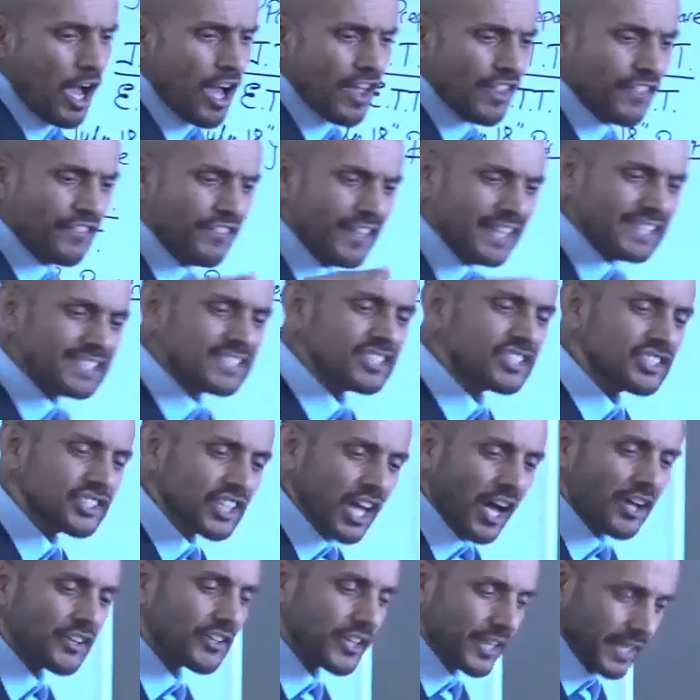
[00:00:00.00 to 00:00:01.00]
This
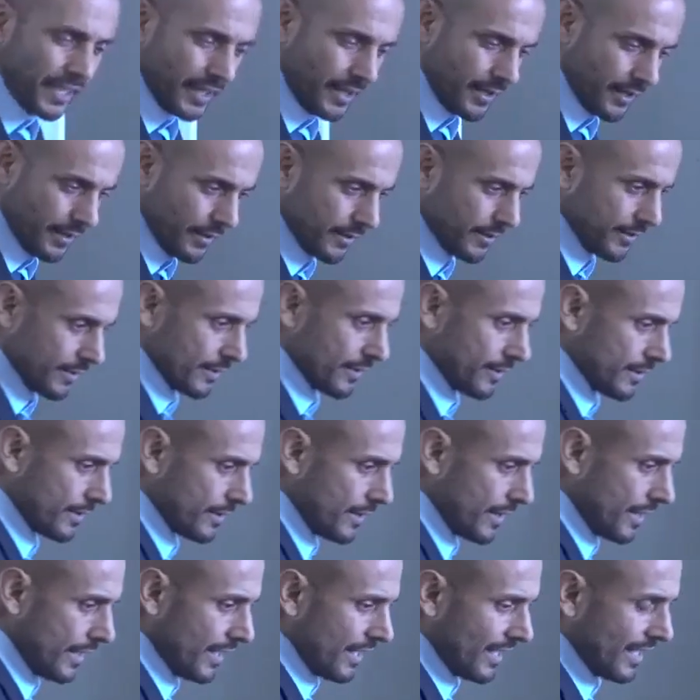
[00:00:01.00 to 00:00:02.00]
study
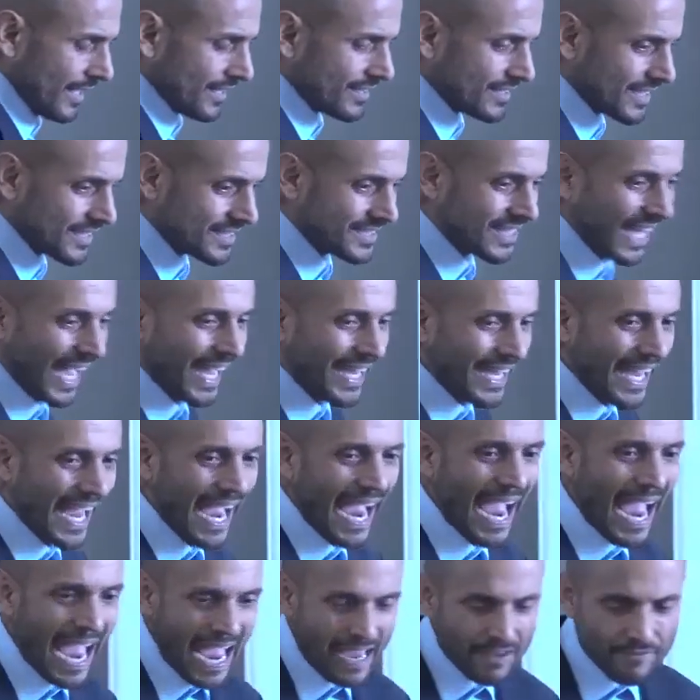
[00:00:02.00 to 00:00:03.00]
that they
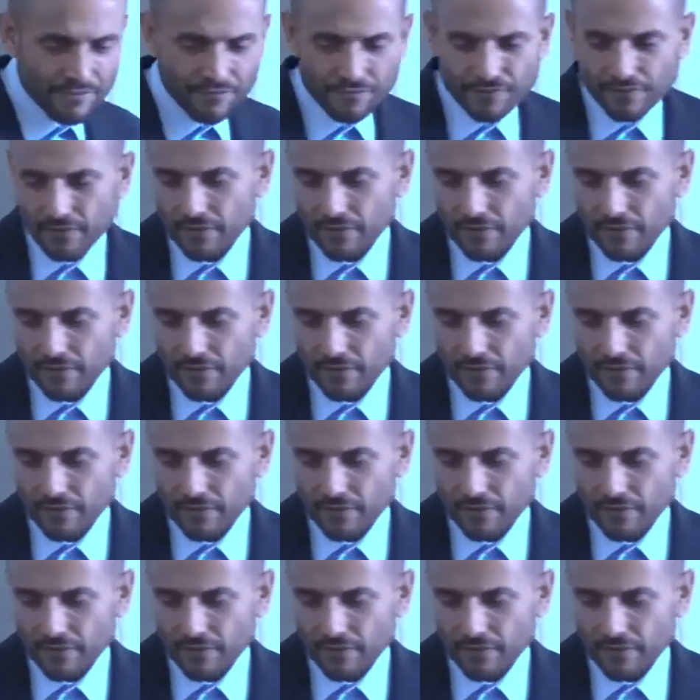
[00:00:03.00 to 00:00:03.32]
have